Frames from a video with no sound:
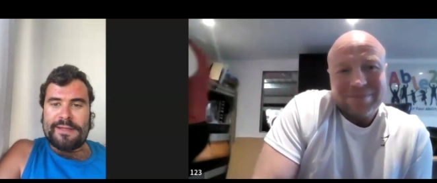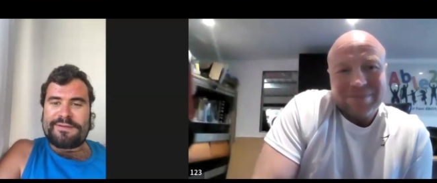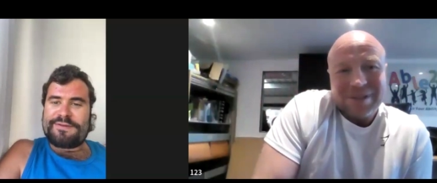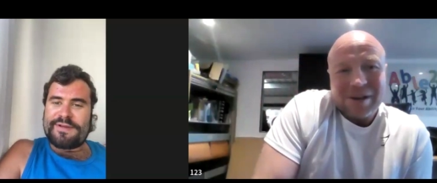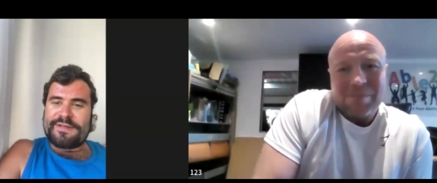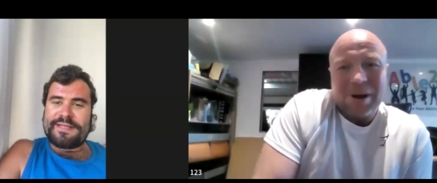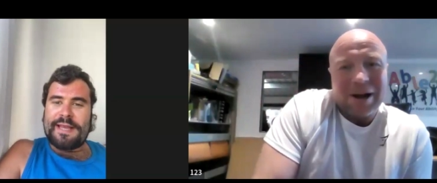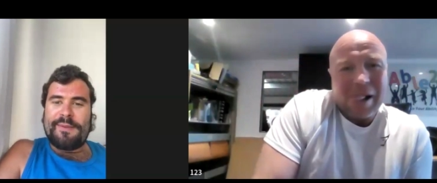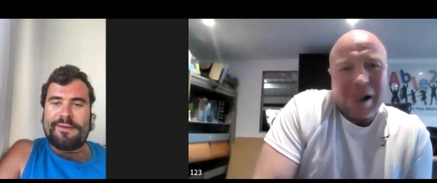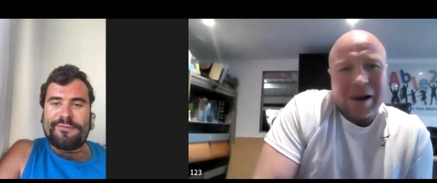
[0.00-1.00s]
Speaker 1: that's interesting.
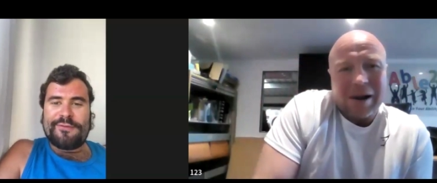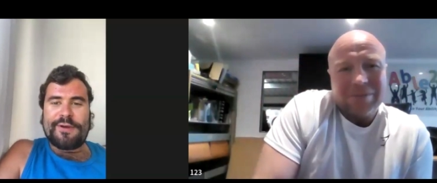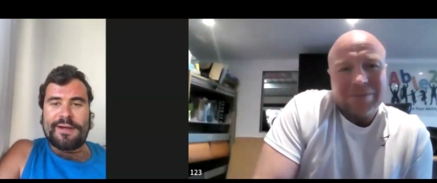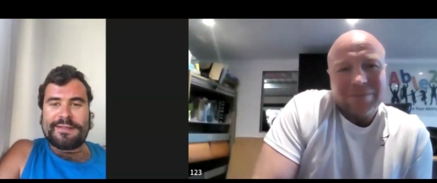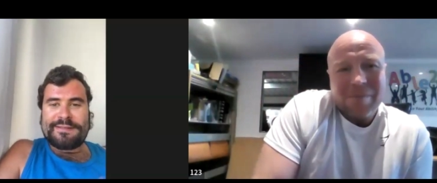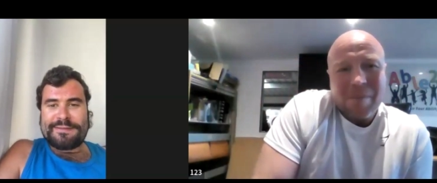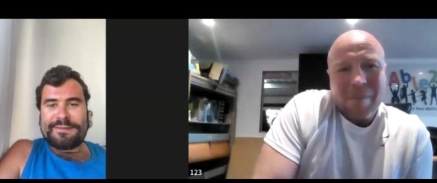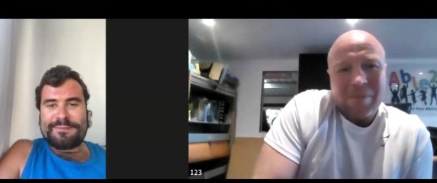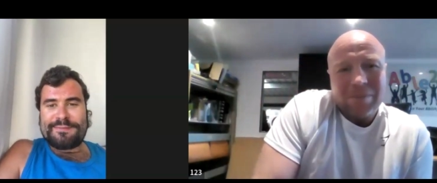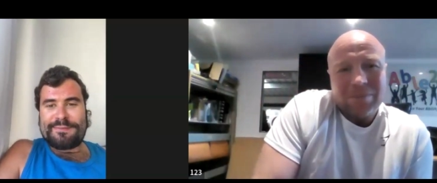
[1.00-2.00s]
But, I mean, a few guys,
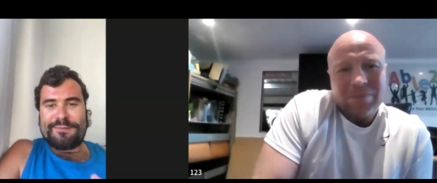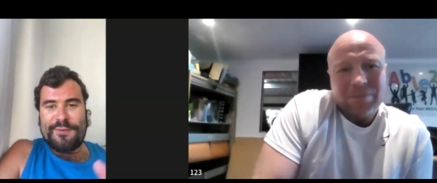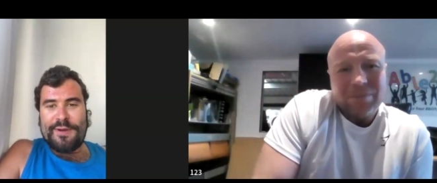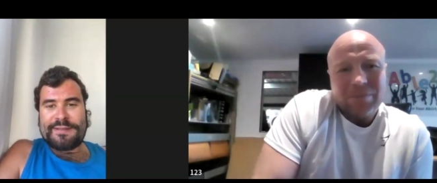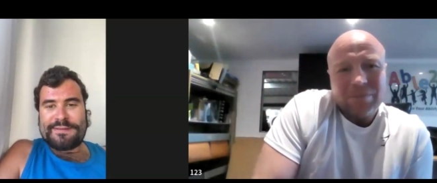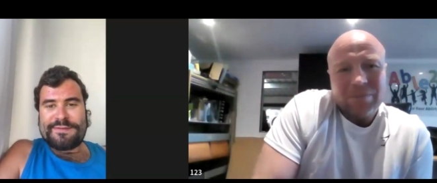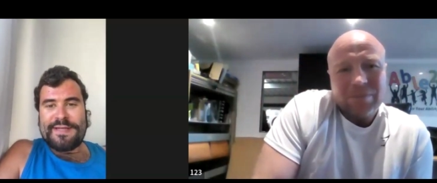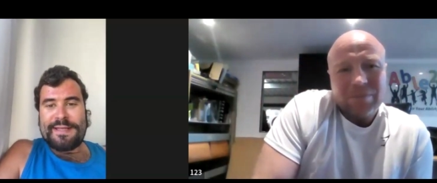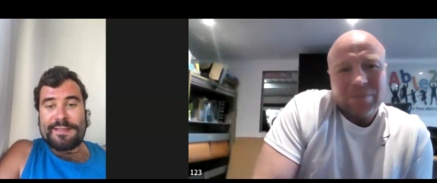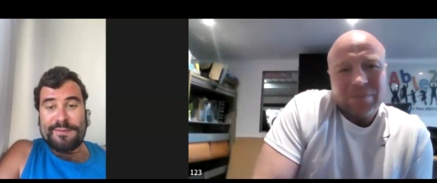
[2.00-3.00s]
a few guys have
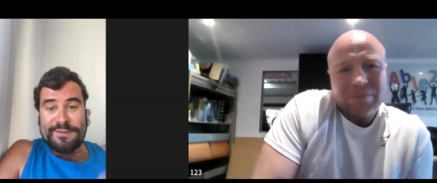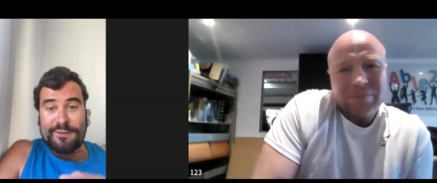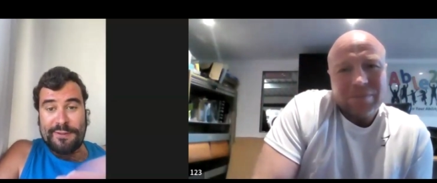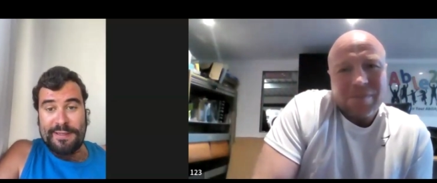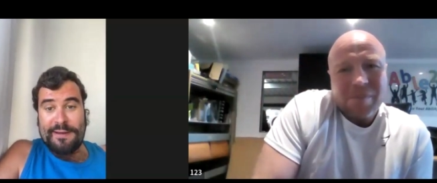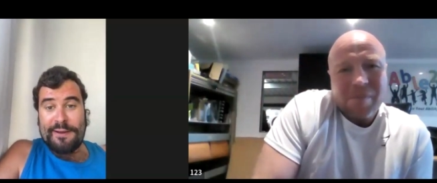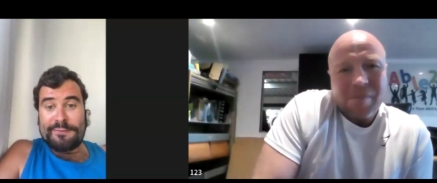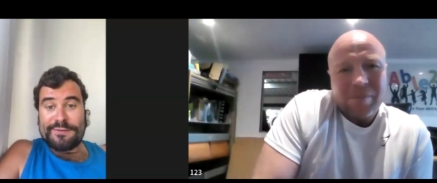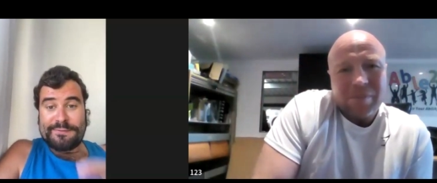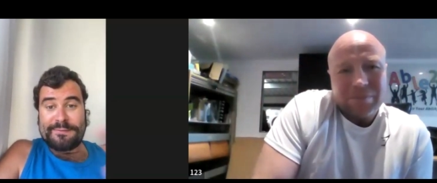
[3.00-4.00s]
said that to me. Sorry, carry.
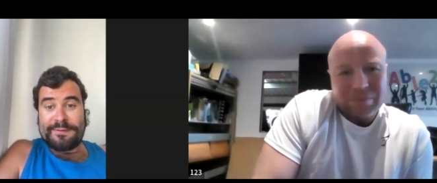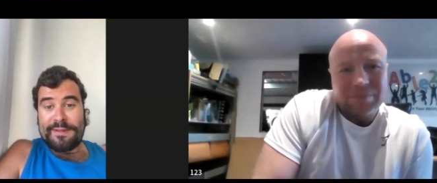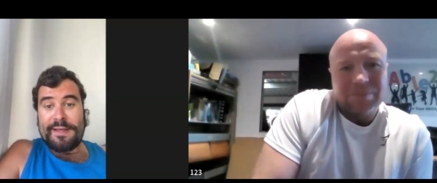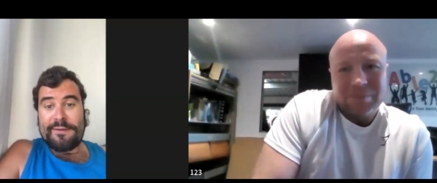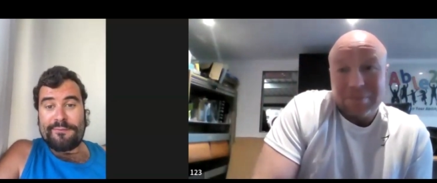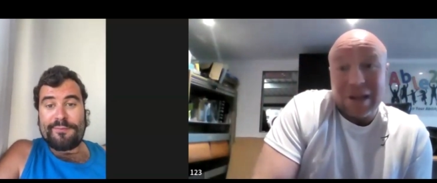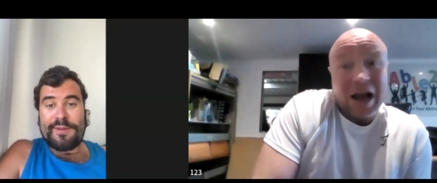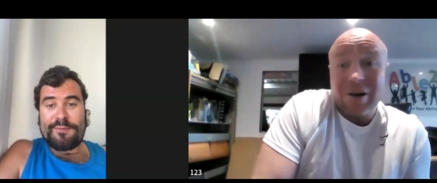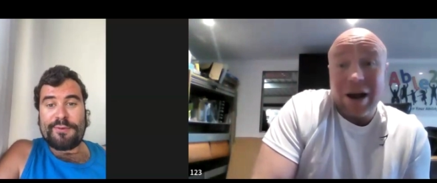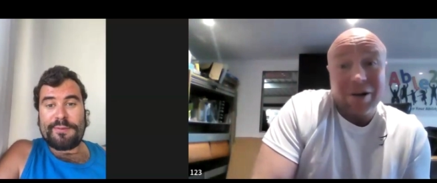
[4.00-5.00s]
I'm just hmm. yeah.
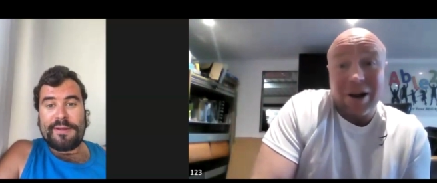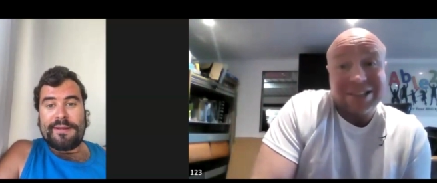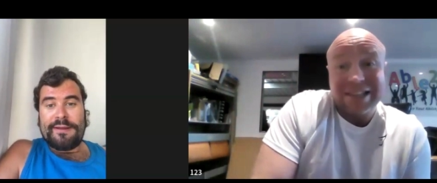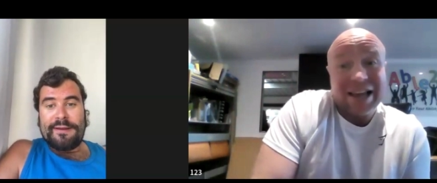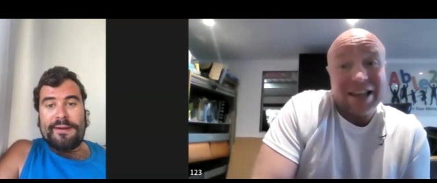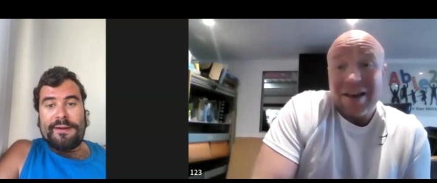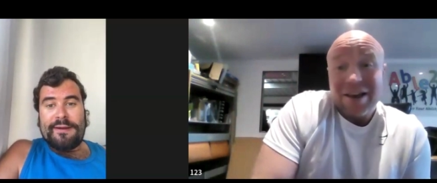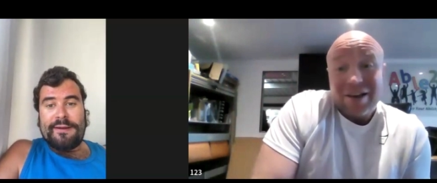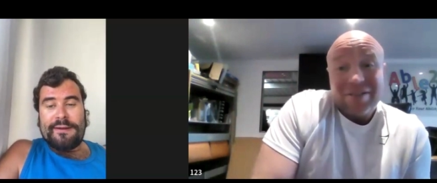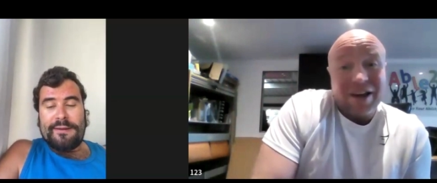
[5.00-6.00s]
No, no, like I
Speaker 2: say,
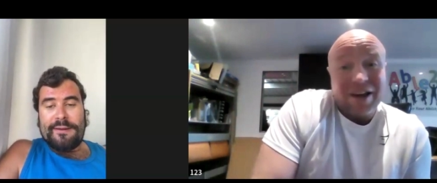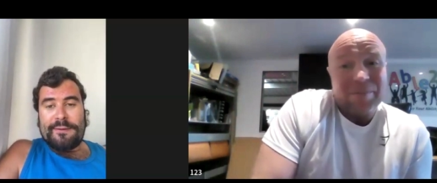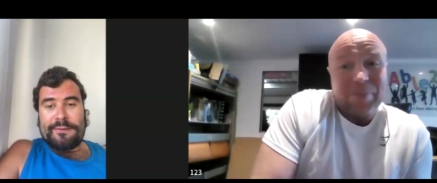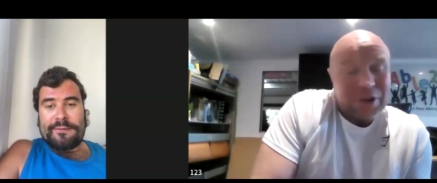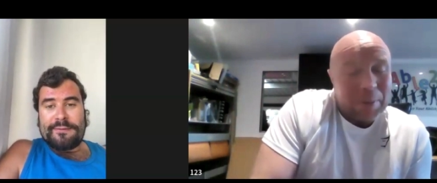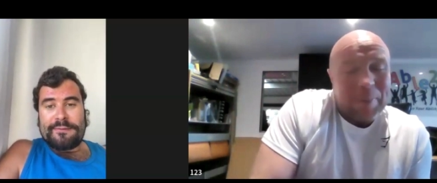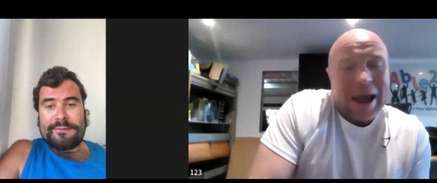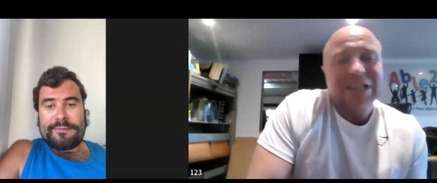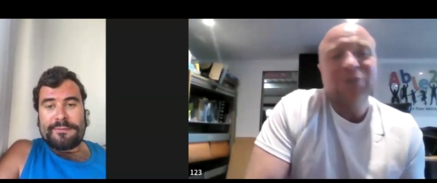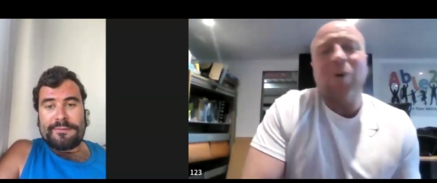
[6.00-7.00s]
but
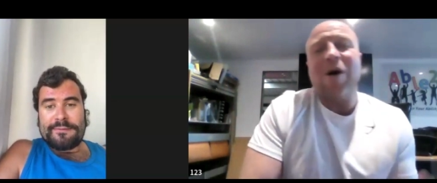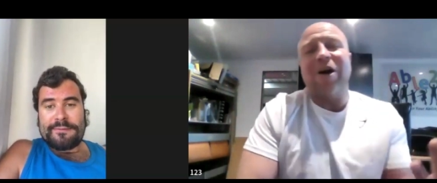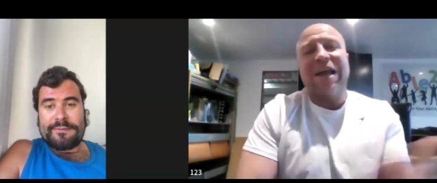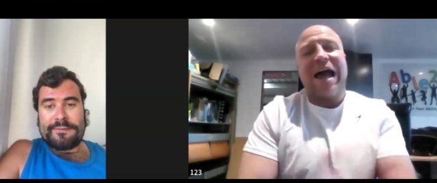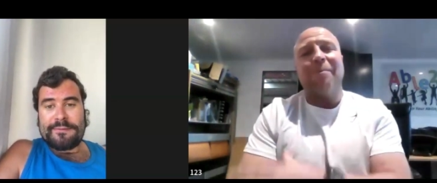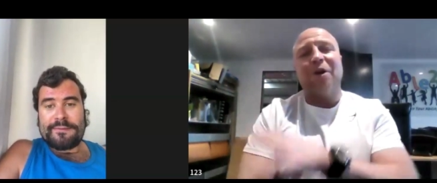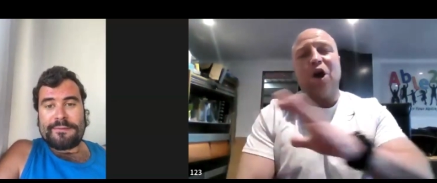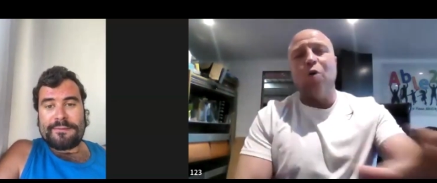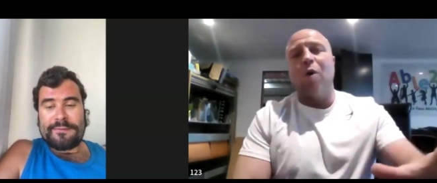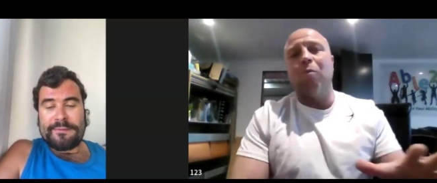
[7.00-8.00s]
depends where I am and
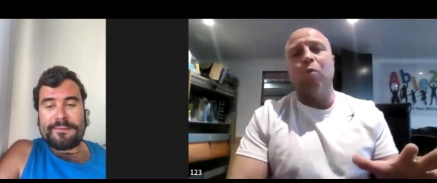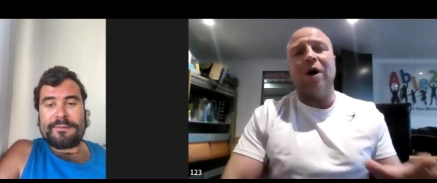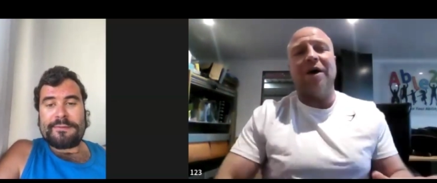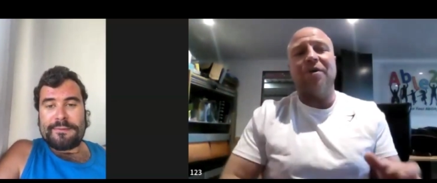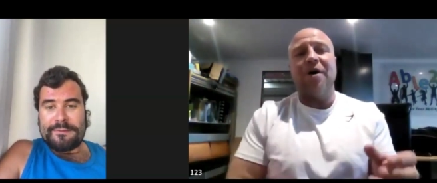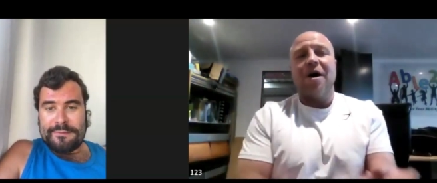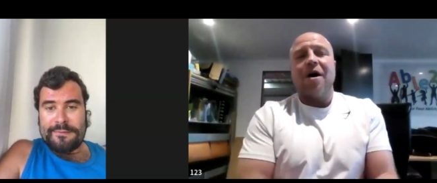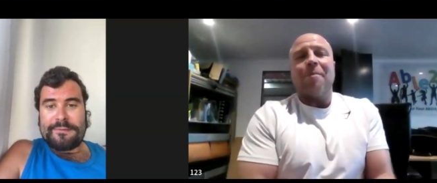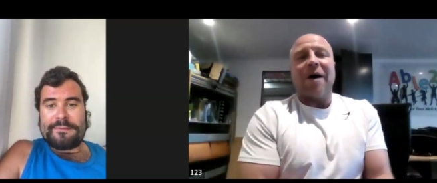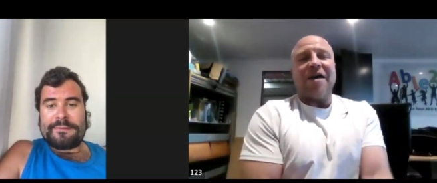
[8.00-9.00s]
who I'm with.
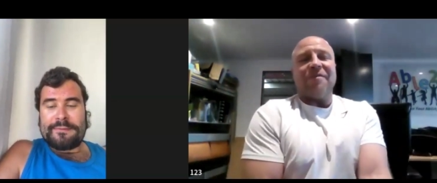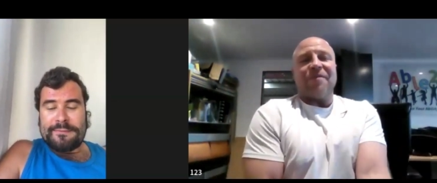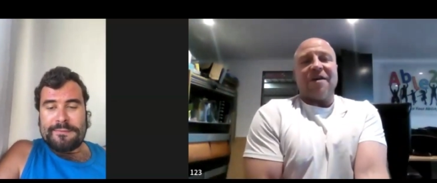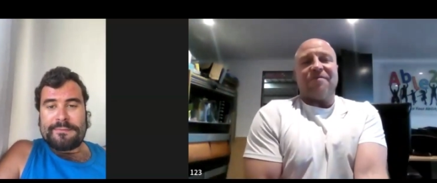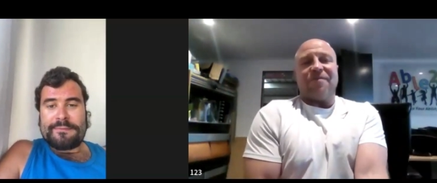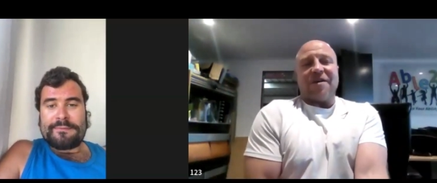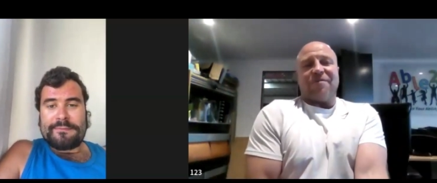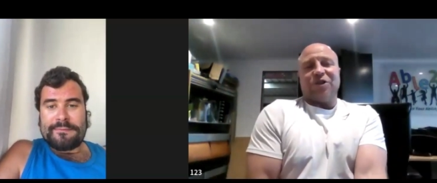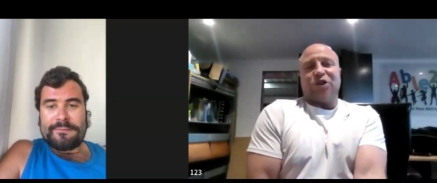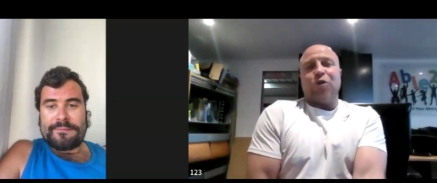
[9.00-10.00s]
But if if
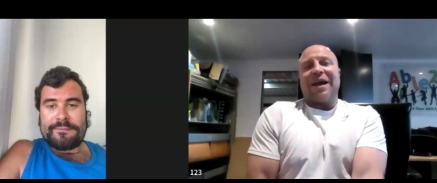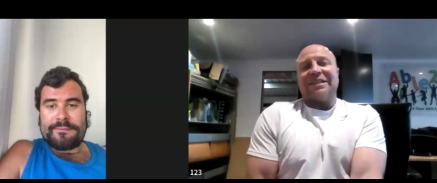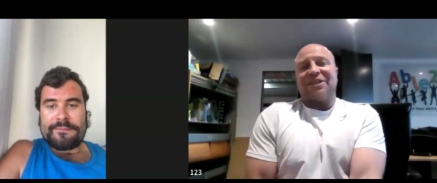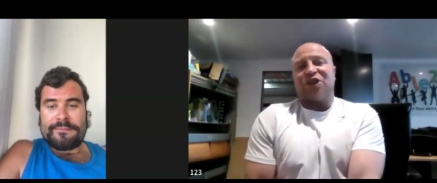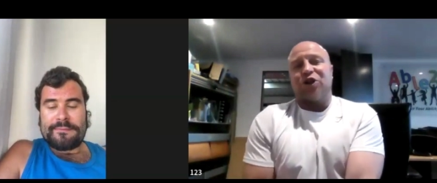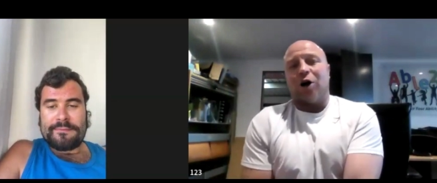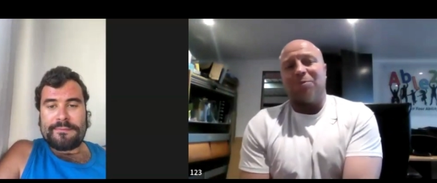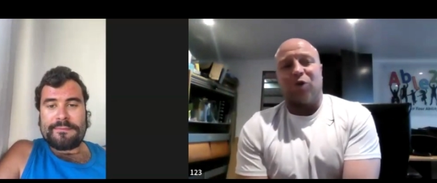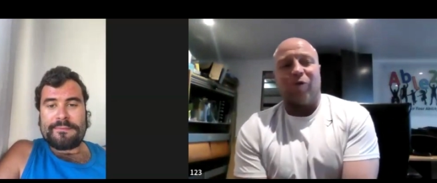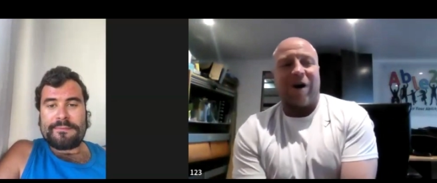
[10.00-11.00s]
if I do get stopped or